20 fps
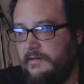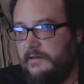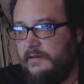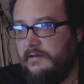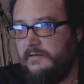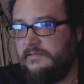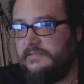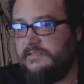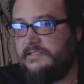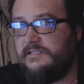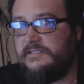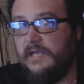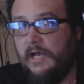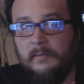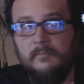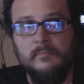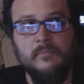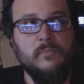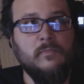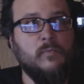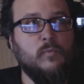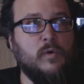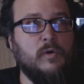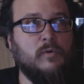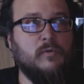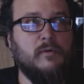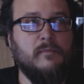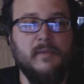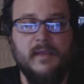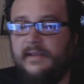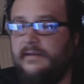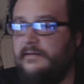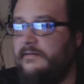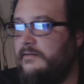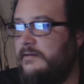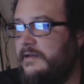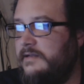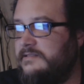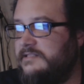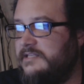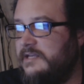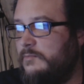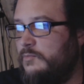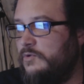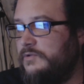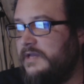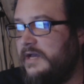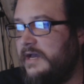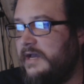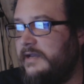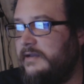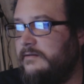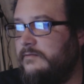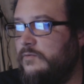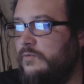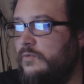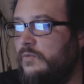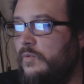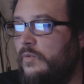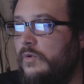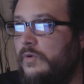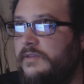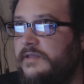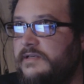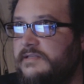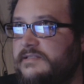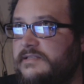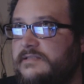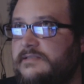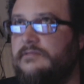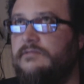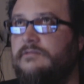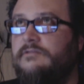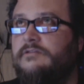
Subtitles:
Some will remain and some will die. This is